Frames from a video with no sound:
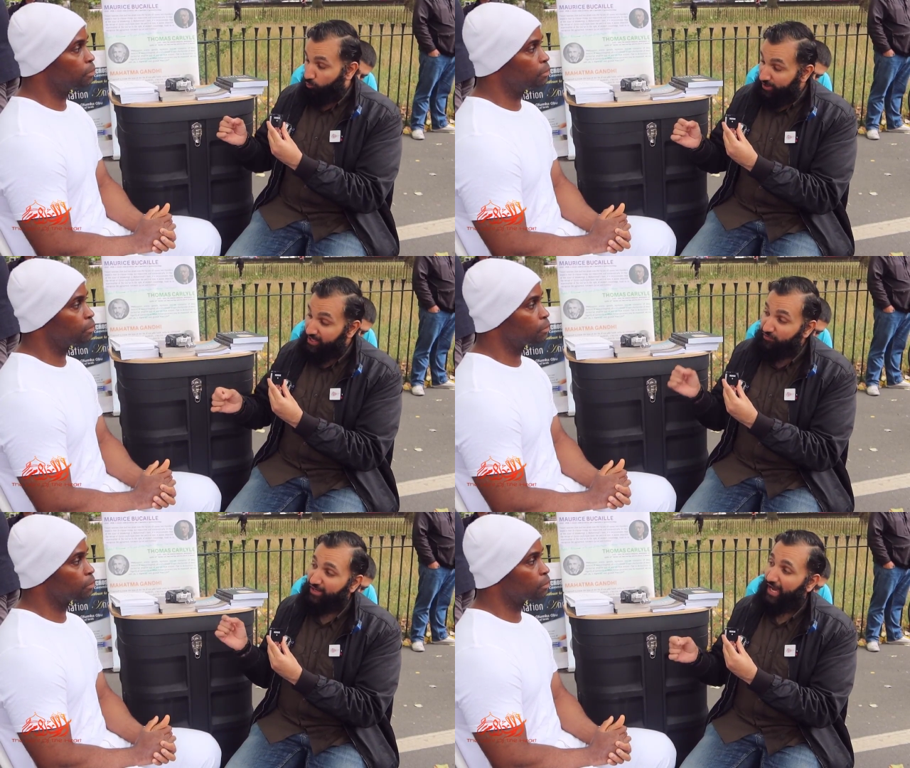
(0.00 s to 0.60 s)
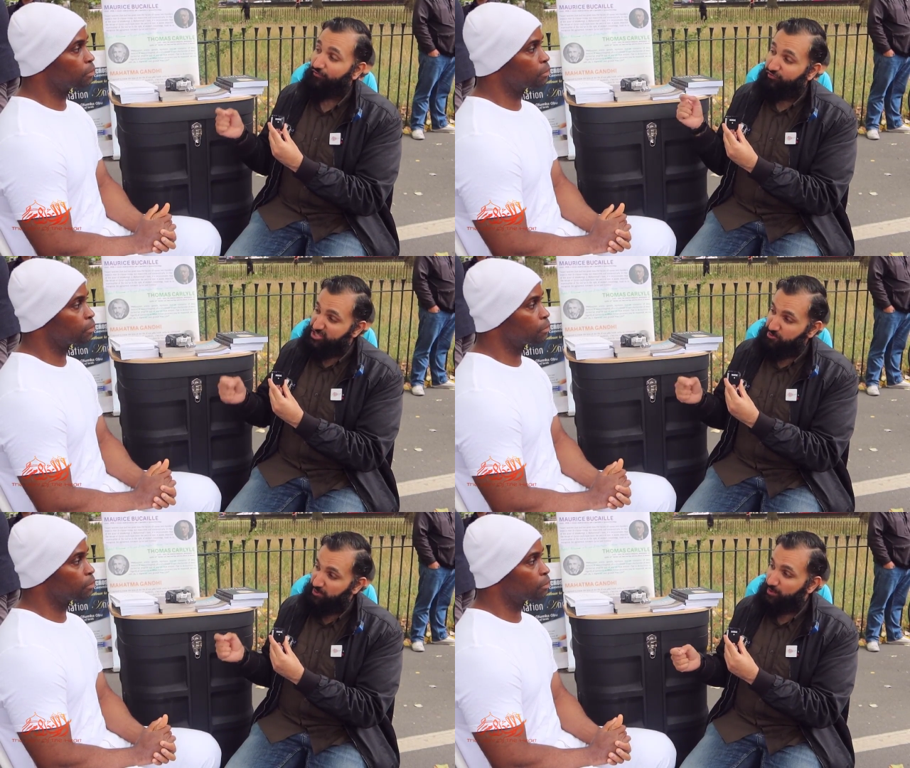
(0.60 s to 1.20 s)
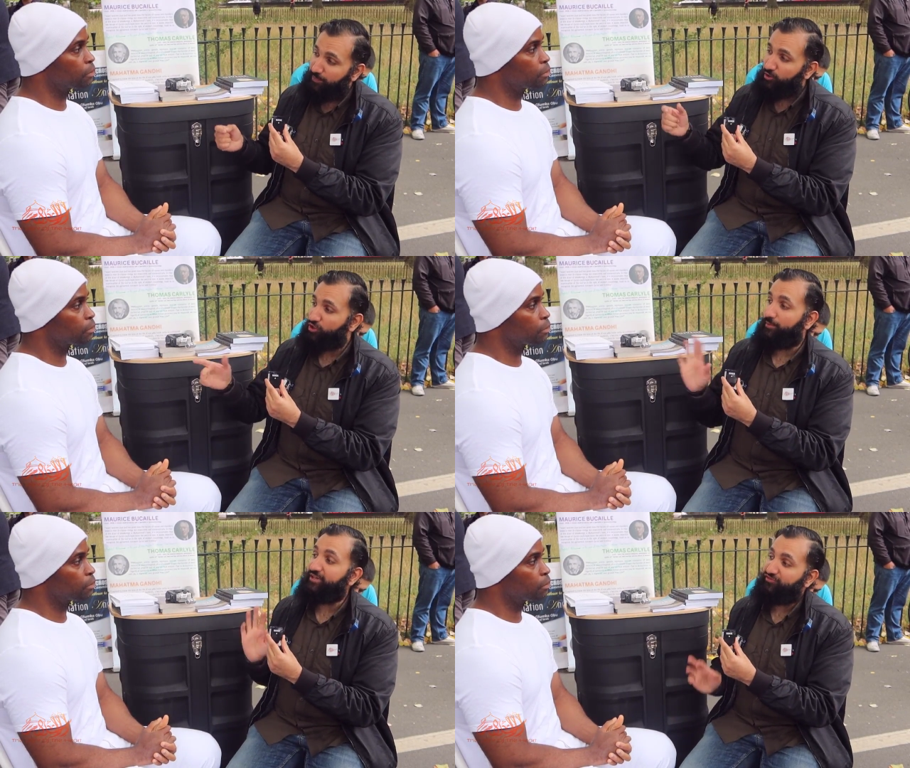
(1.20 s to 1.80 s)
Speaker 1: We even have rich people who
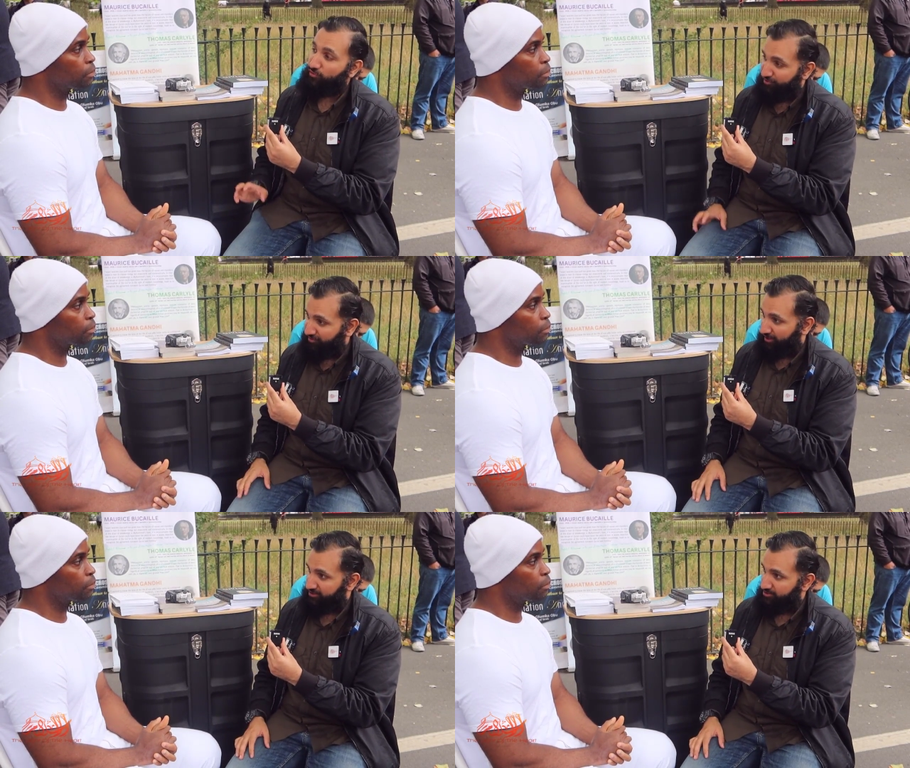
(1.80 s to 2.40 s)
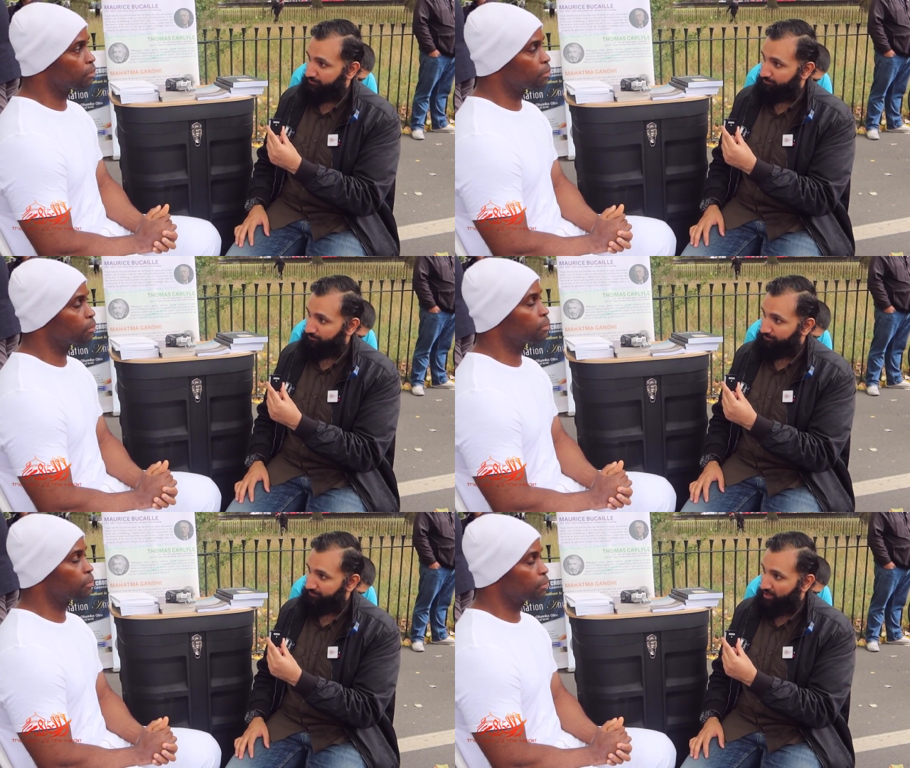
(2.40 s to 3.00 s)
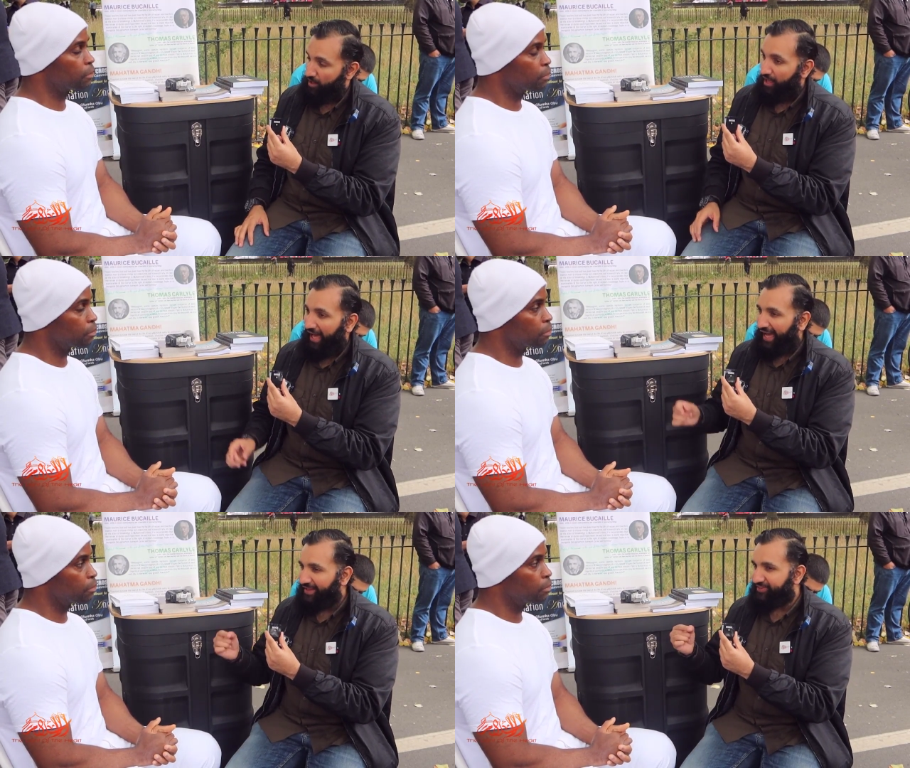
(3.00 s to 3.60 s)
commit suicide.
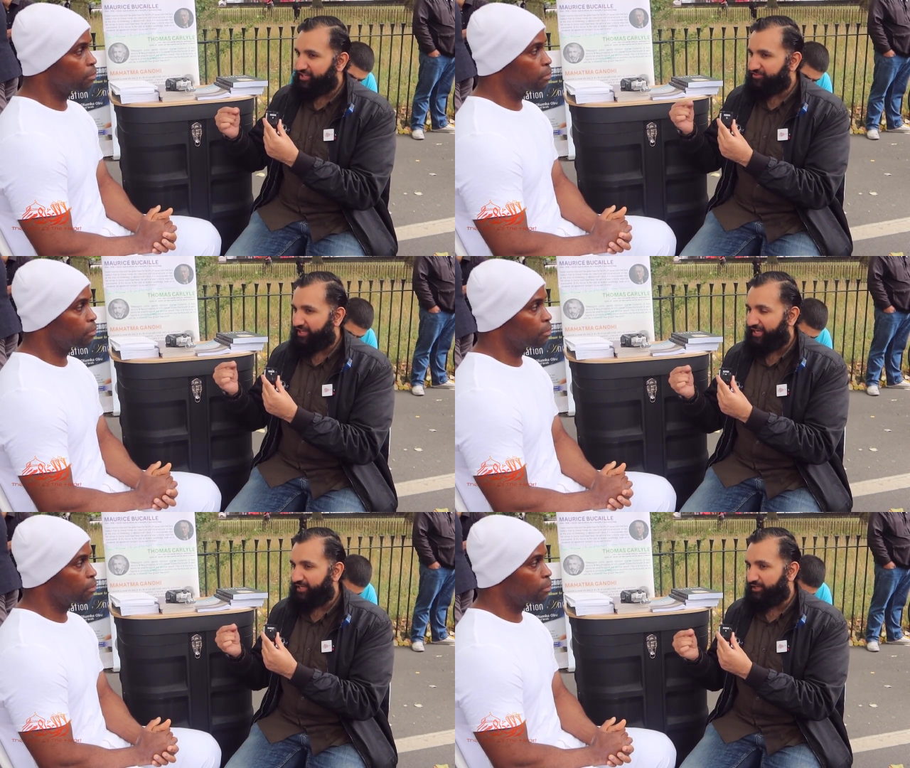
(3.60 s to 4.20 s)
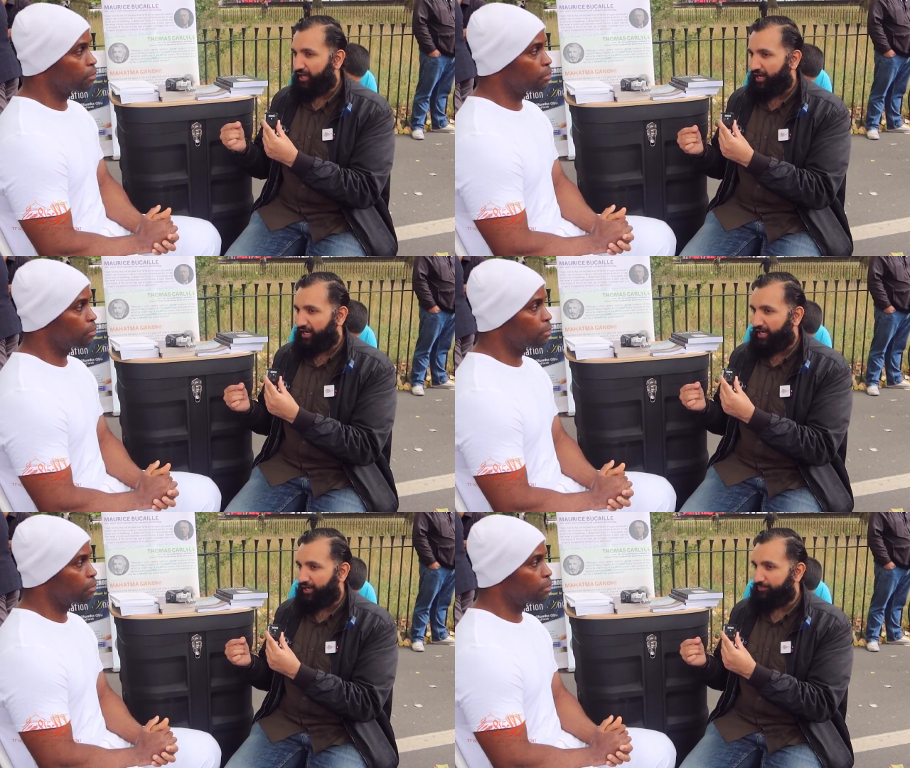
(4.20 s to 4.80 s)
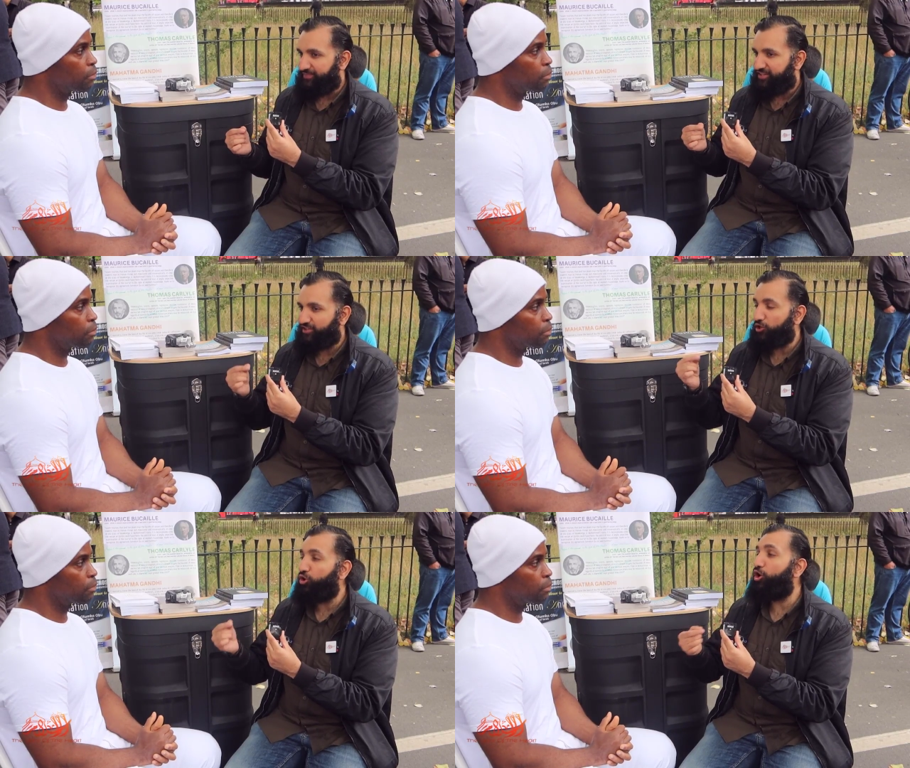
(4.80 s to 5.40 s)
And there's a, uh, there's a
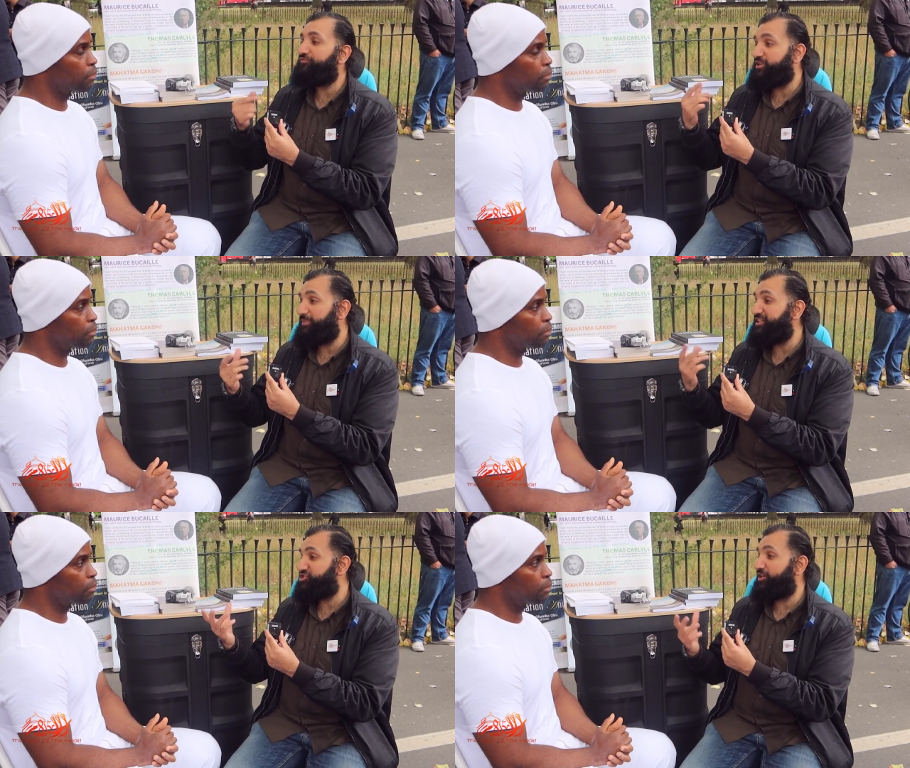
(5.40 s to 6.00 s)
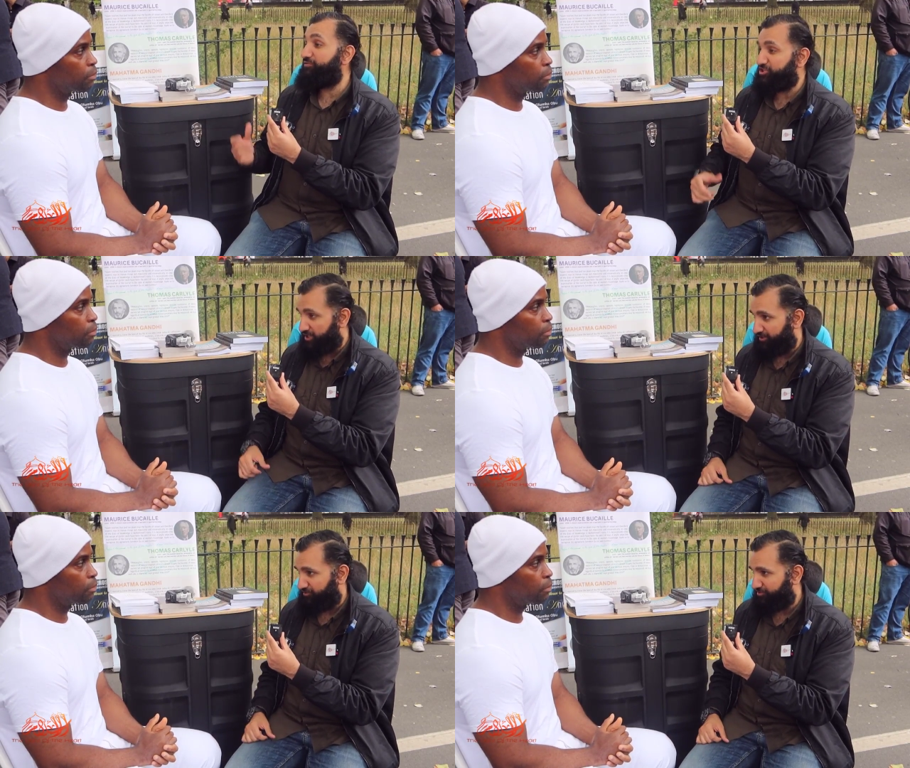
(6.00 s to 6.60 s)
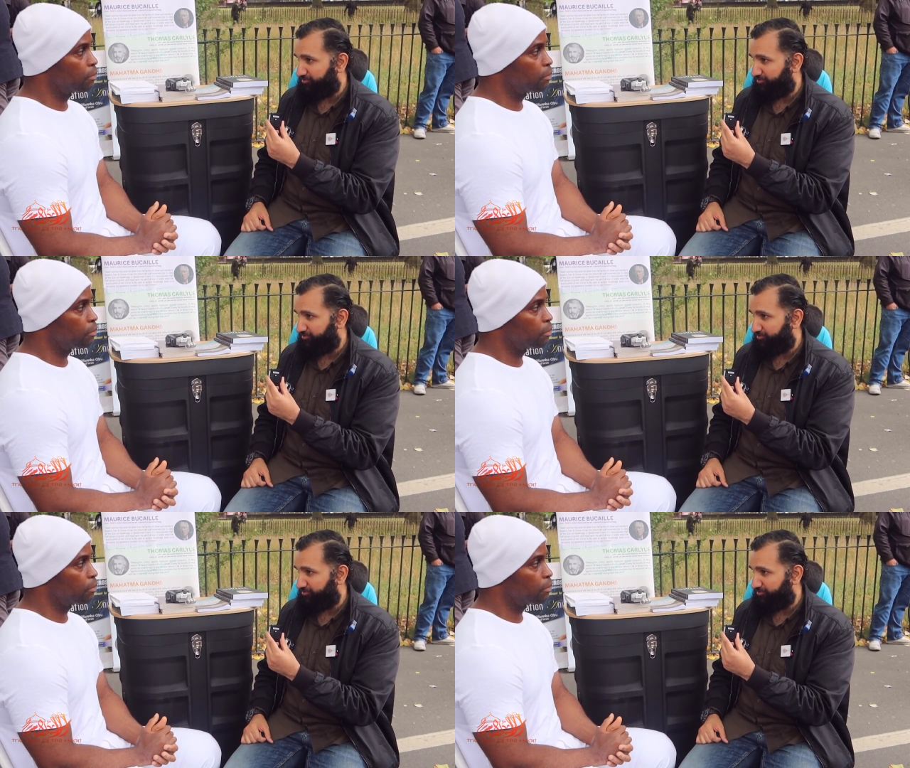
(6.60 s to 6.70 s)
law of diminishing returns.